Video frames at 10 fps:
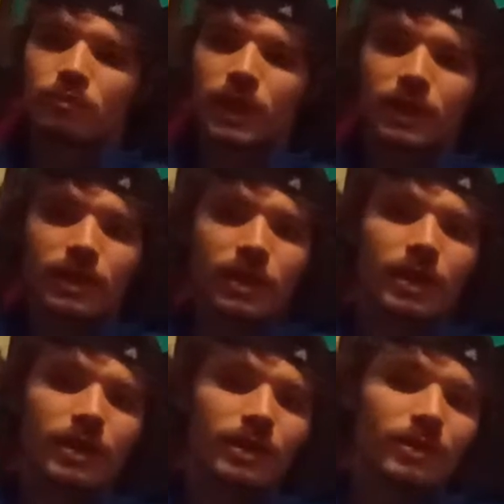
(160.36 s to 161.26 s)
But
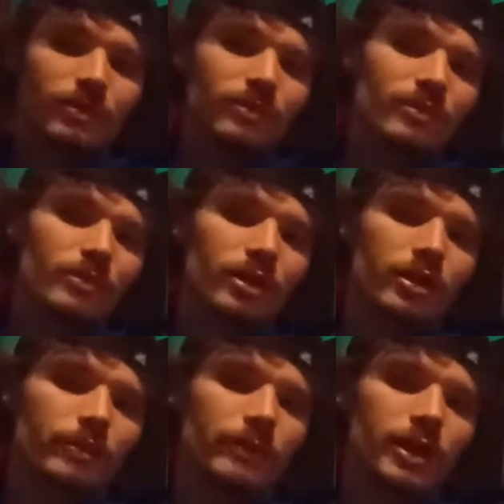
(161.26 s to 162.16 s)
then the
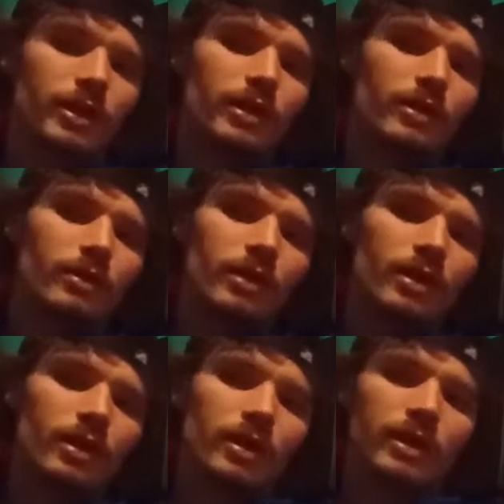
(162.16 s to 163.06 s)
committee
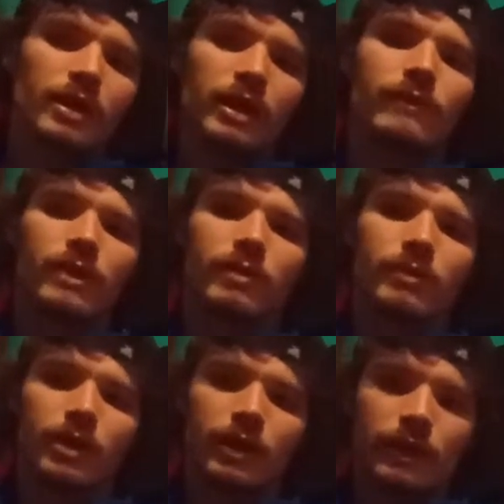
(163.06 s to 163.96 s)
gave
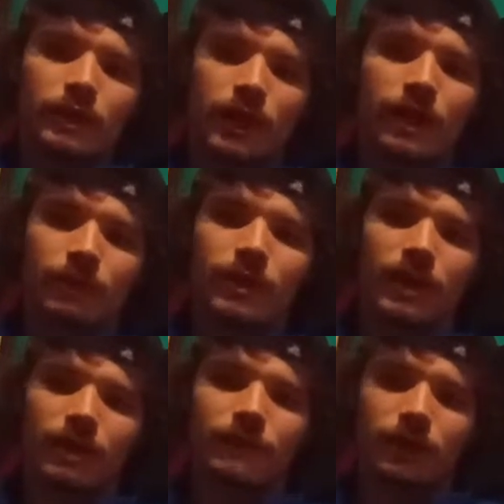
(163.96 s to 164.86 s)
them a diamond
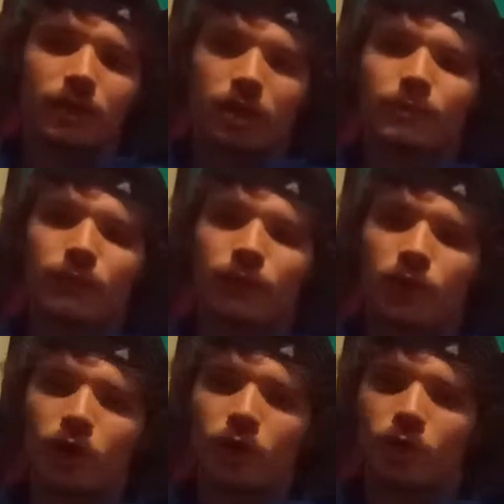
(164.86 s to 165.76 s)
out of the lump of
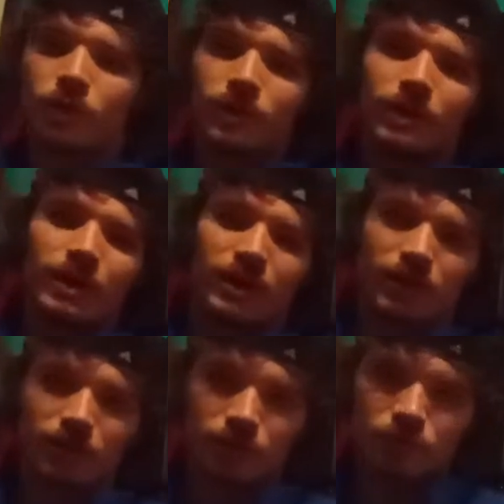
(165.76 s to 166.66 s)
coal
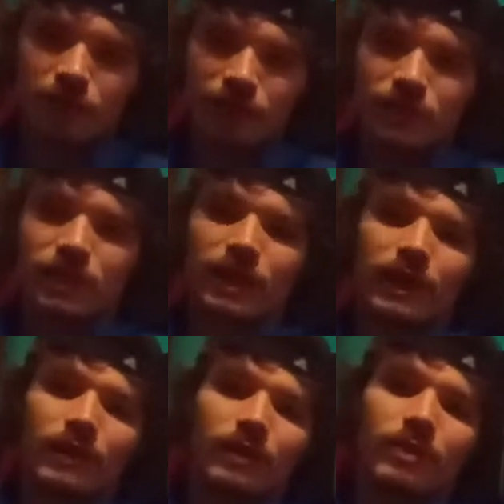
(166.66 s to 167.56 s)
called Wright
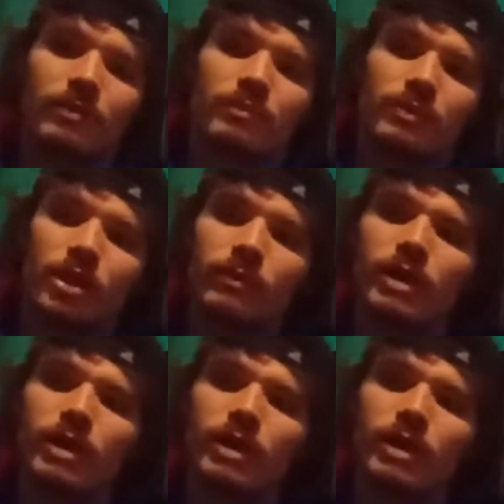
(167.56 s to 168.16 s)
State. Now,